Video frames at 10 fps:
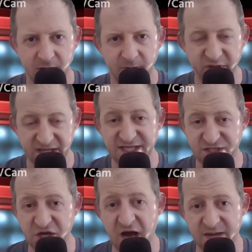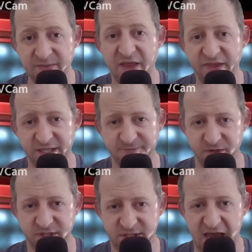But let's talk about this
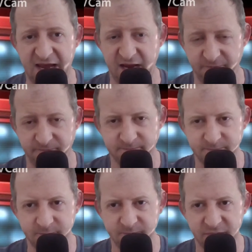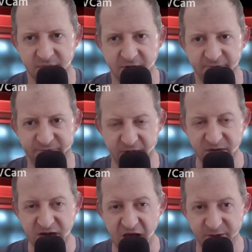for a second from
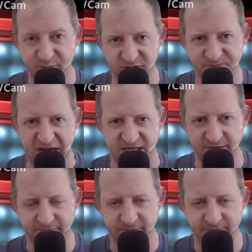another perspective.